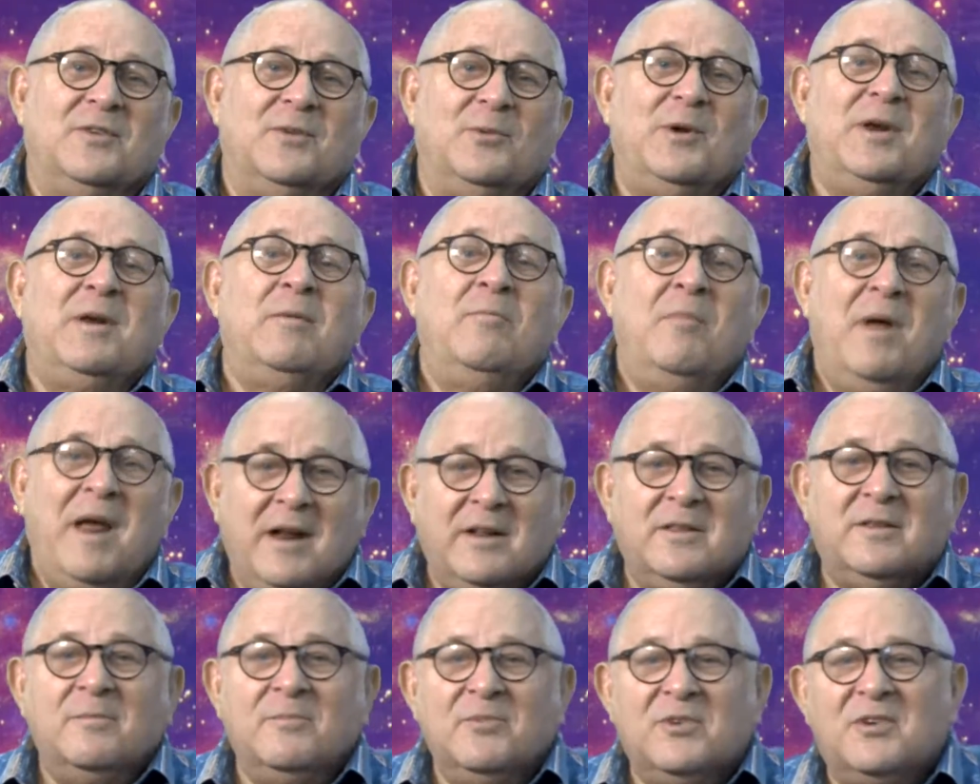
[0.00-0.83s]
We can
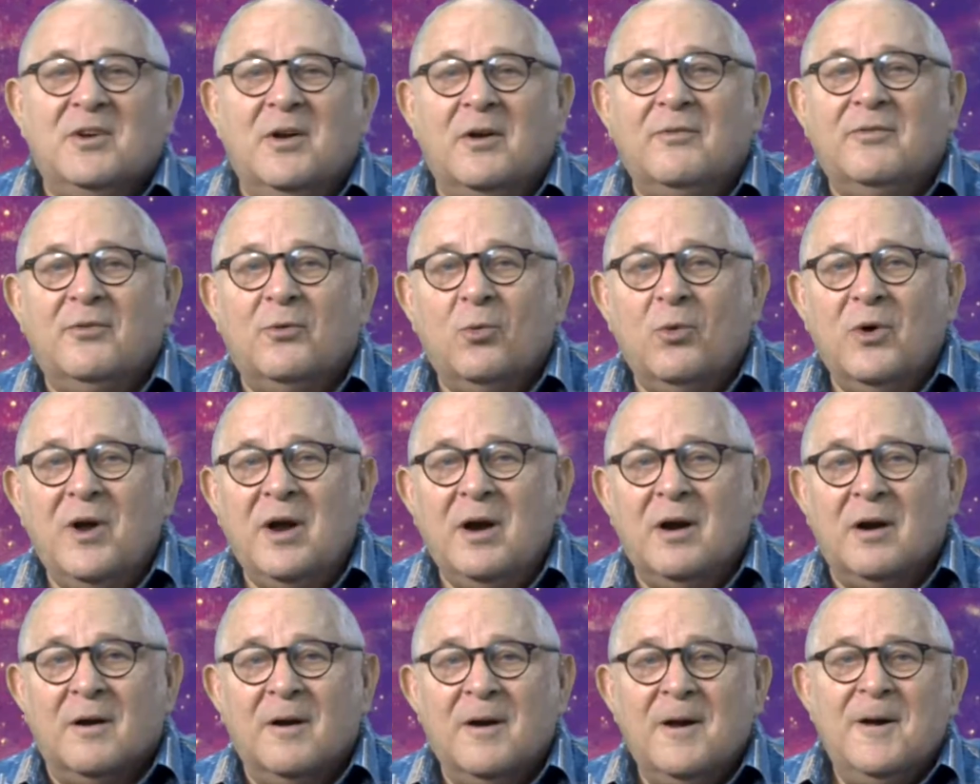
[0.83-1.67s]
make them
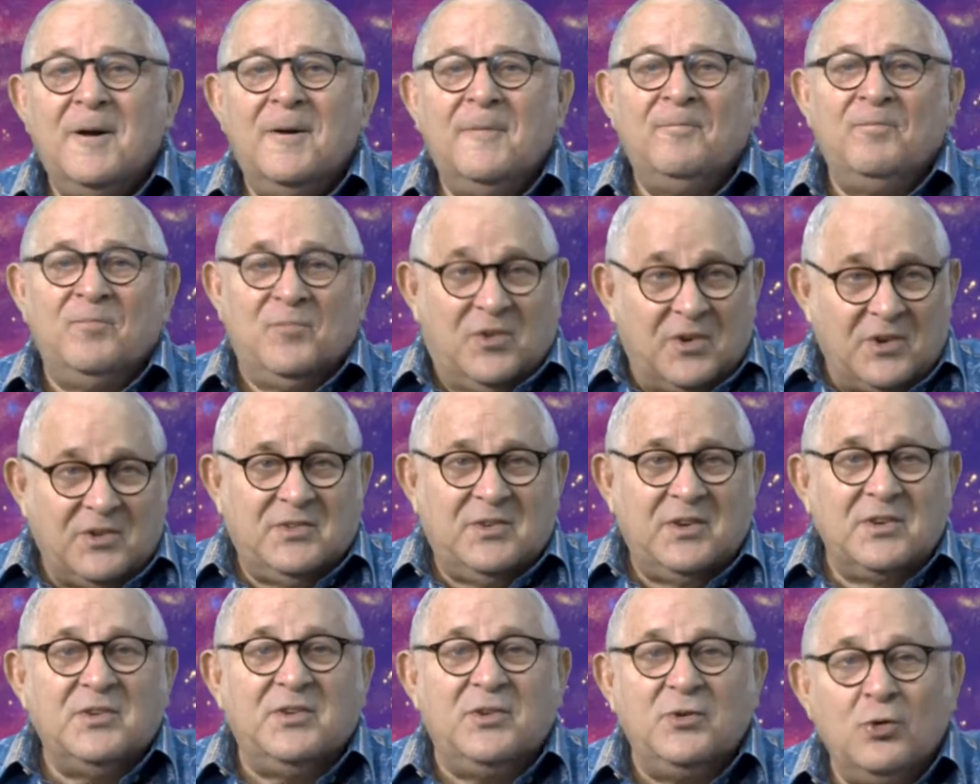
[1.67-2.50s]
self-aware,
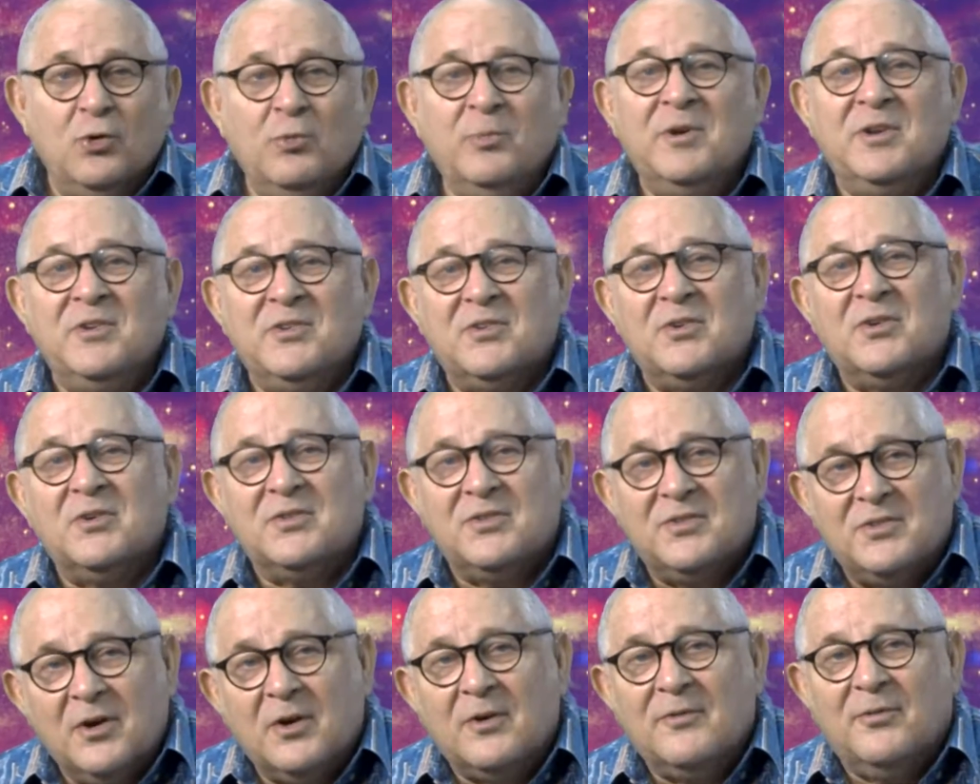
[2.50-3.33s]
just as humans are
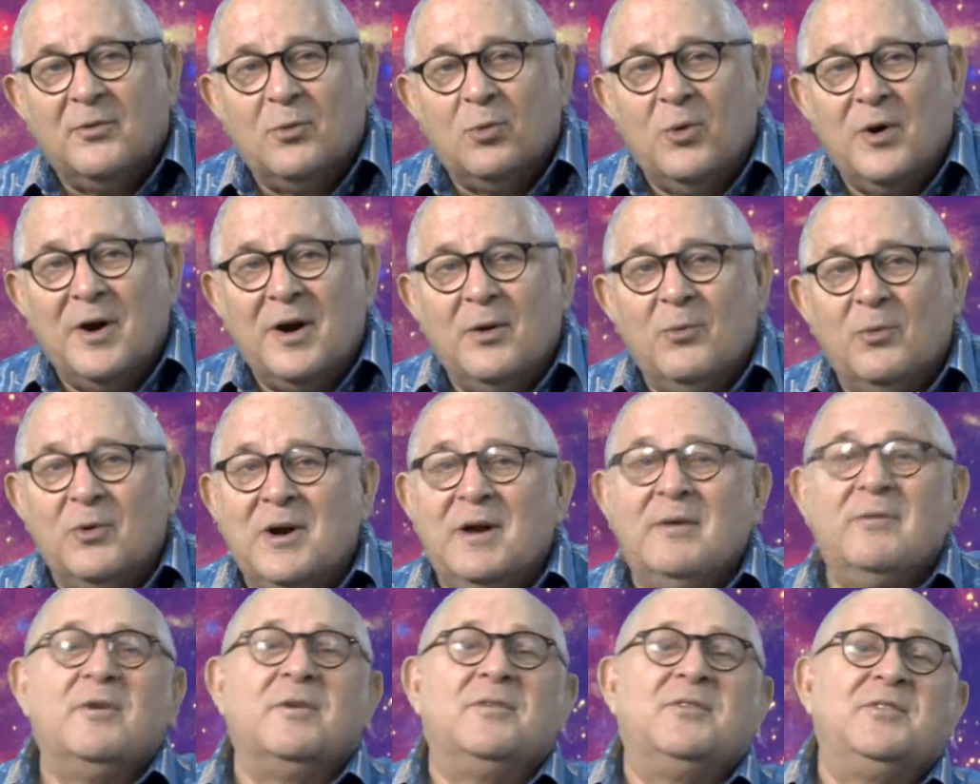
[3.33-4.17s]
self-aware,
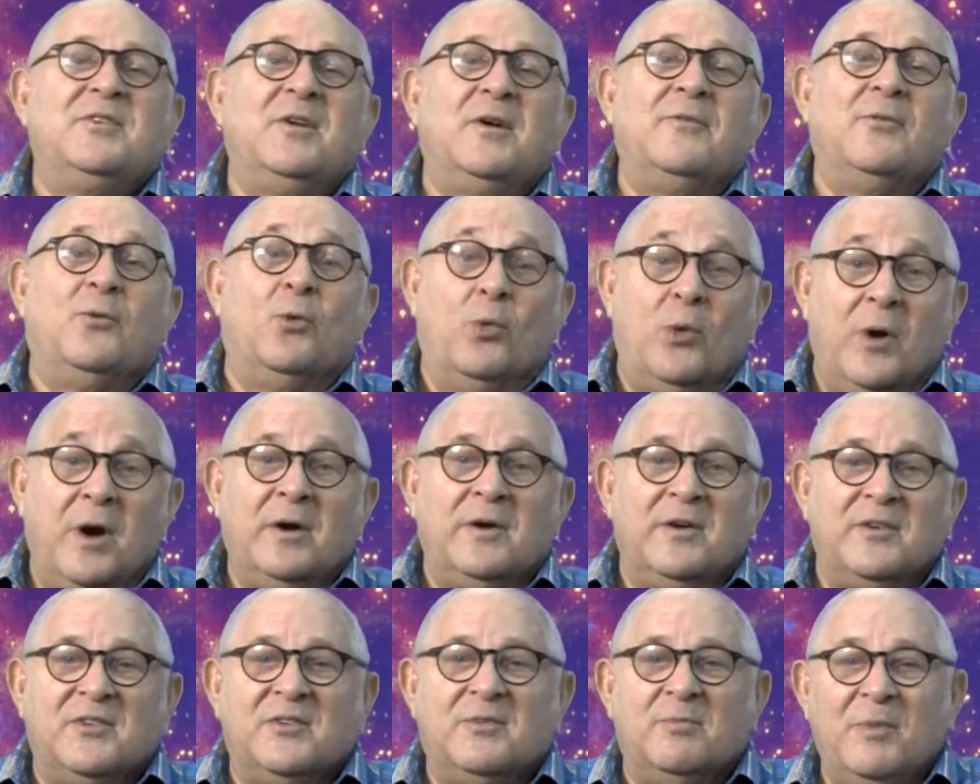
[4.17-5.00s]
whatever
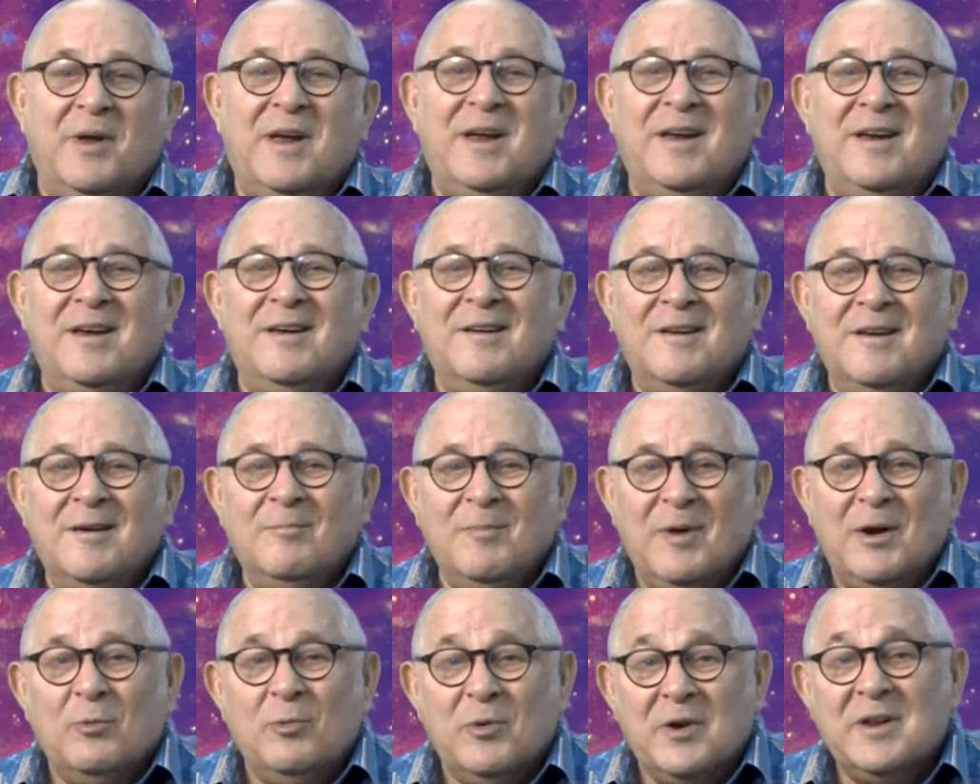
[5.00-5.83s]
self-awareness may
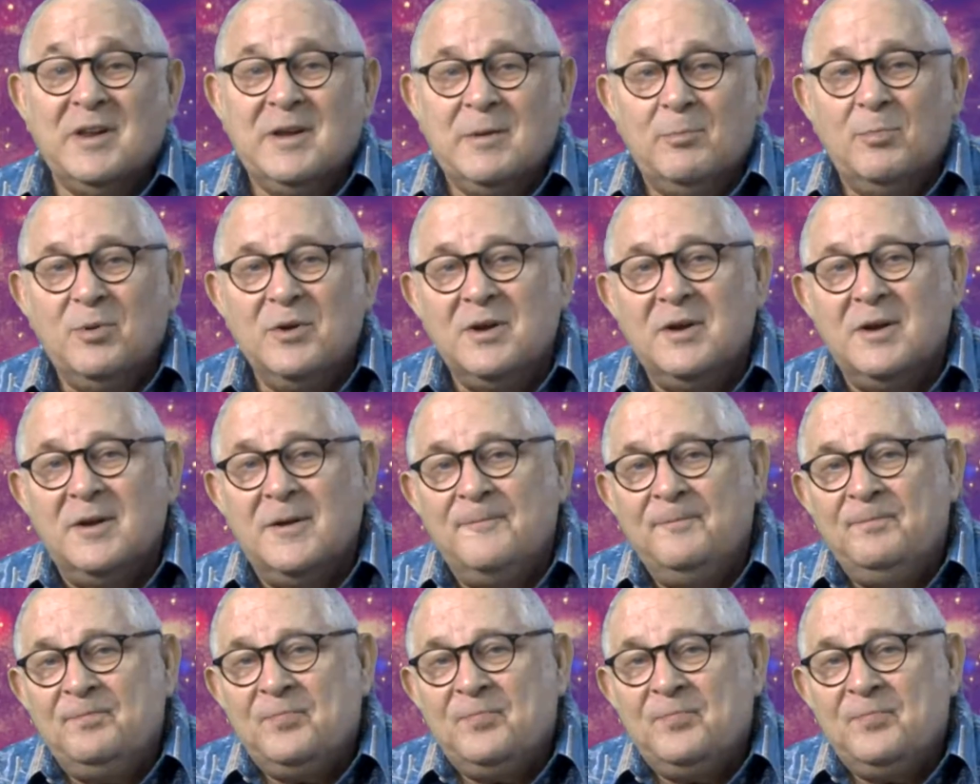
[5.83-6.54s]
really be.